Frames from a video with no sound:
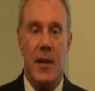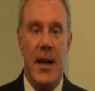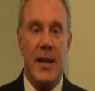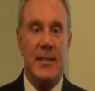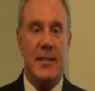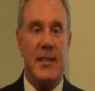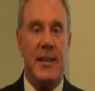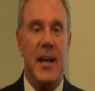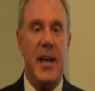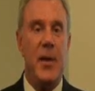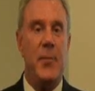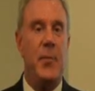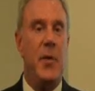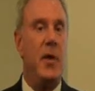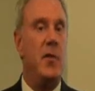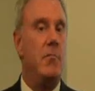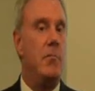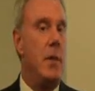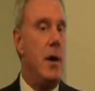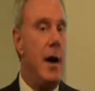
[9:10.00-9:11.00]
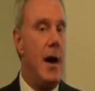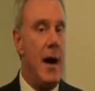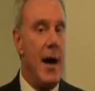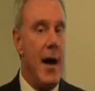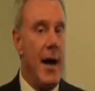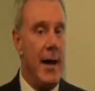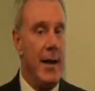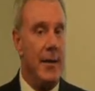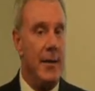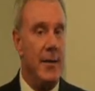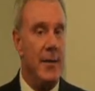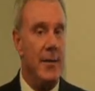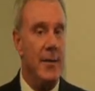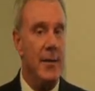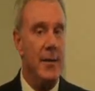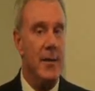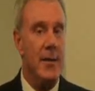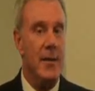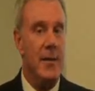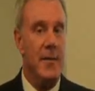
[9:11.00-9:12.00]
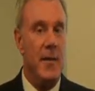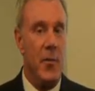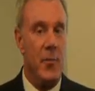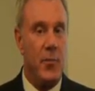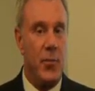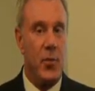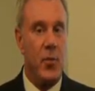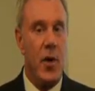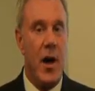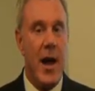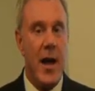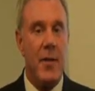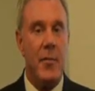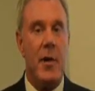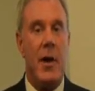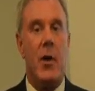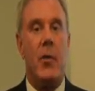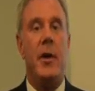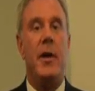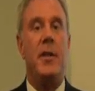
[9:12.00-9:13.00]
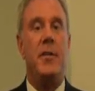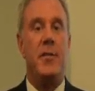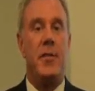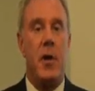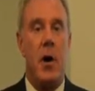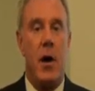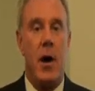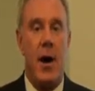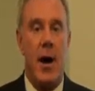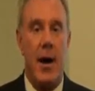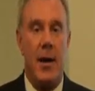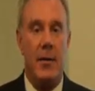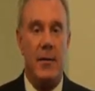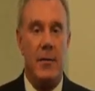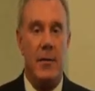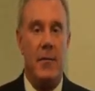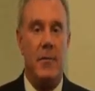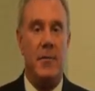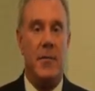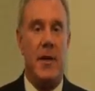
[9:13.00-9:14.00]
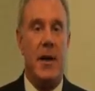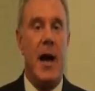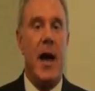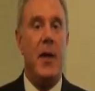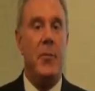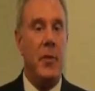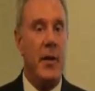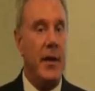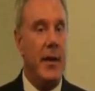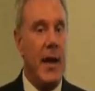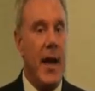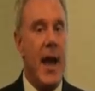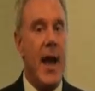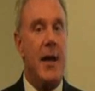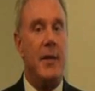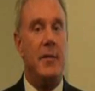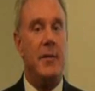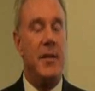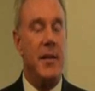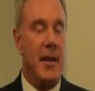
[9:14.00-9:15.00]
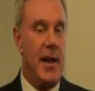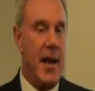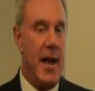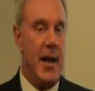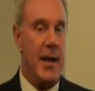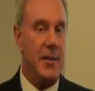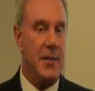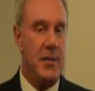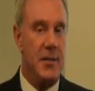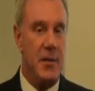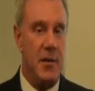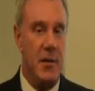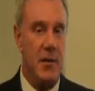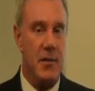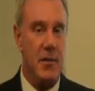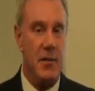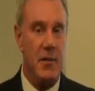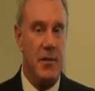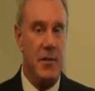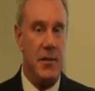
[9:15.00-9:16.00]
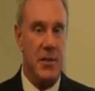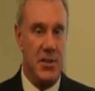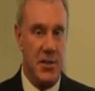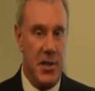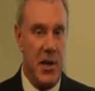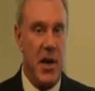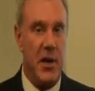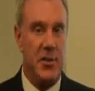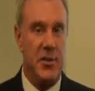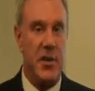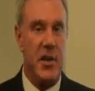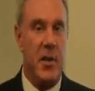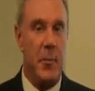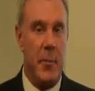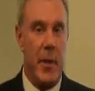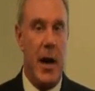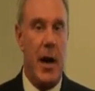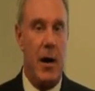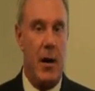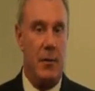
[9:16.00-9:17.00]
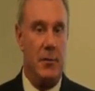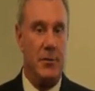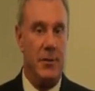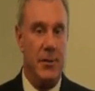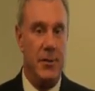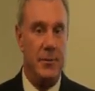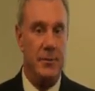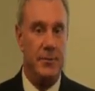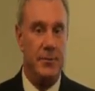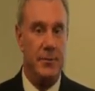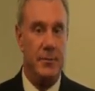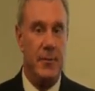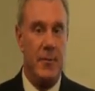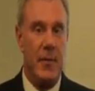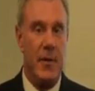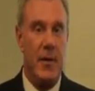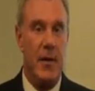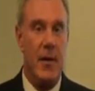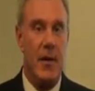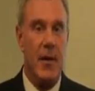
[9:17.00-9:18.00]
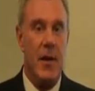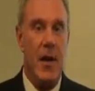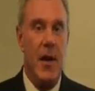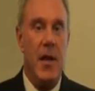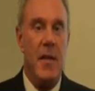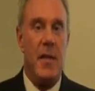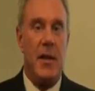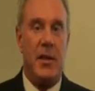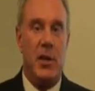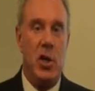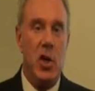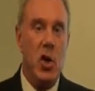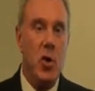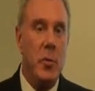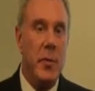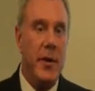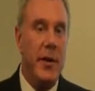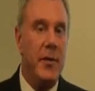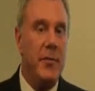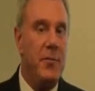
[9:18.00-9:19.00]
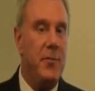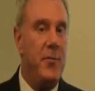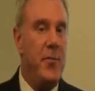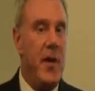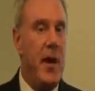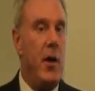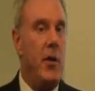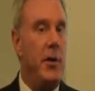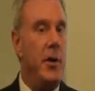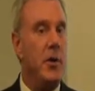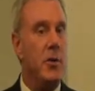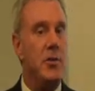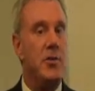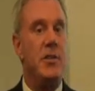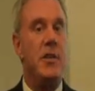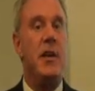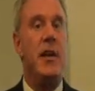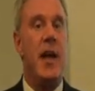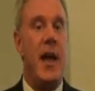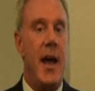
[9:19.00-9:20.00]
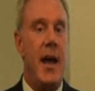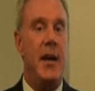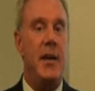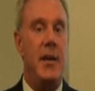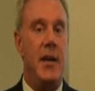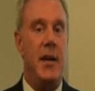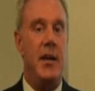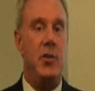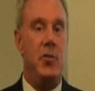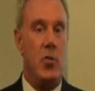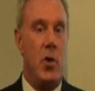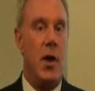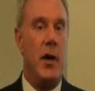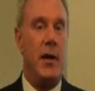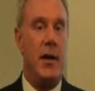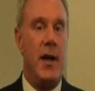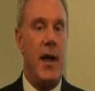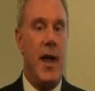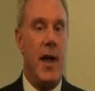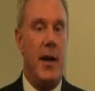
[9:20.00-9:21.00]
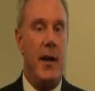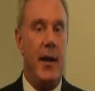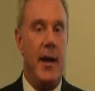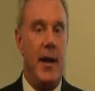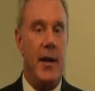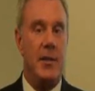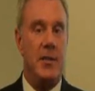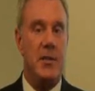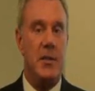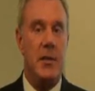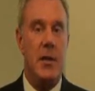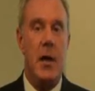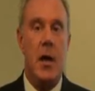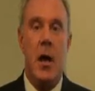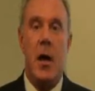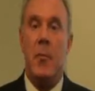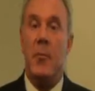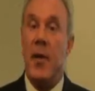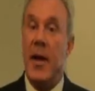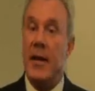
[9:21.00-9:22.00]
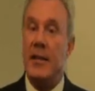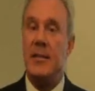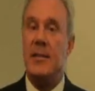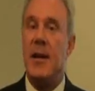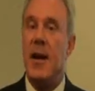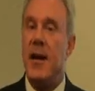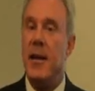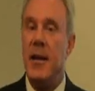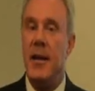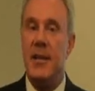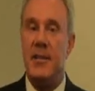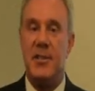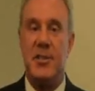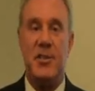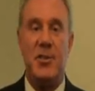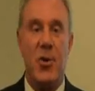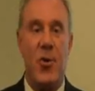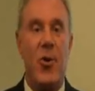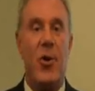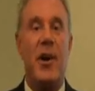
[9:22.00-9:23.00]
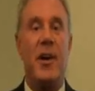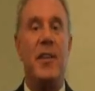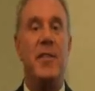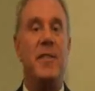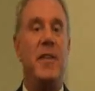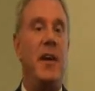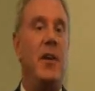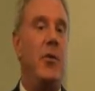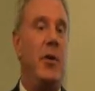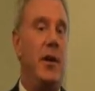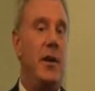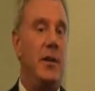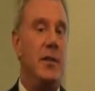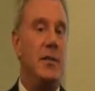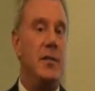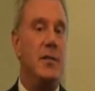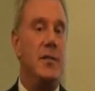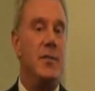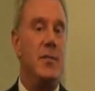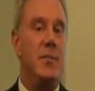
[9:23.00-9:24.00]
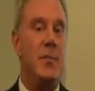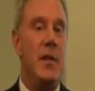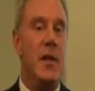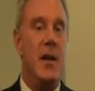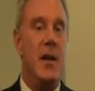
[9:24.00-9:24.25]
Let's keep in mind the primary thought that I began today's discussion about. The cumulative failures in AD drug candidates based on historic theories